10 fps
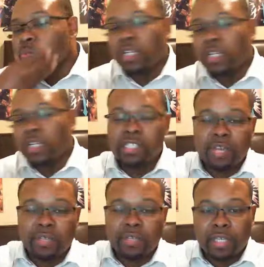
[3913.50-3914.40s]
clean
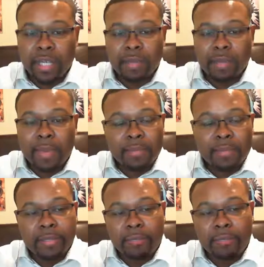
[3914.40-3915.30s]
shaven, looking like a
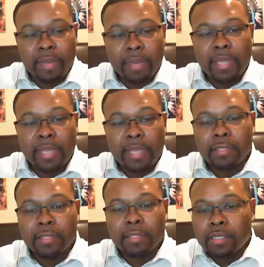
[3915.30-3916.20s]
baby alien.
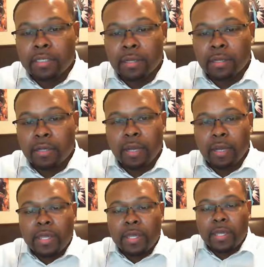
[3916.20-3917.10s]

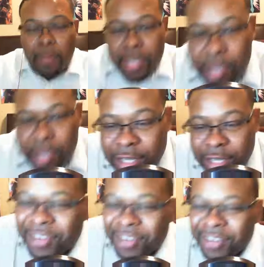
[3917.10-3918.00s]
So y'all be good.
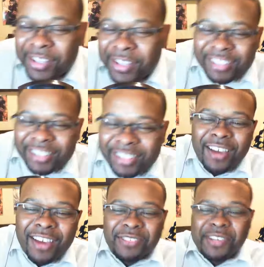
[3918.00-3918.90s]
We'll talk to
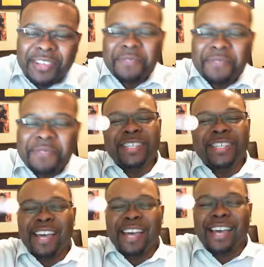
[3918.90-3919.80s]
y'all next week.
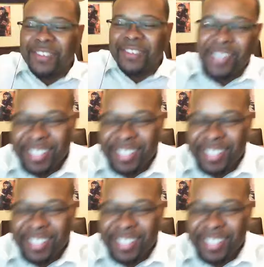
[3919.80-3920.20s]
Peace out to the Warriors.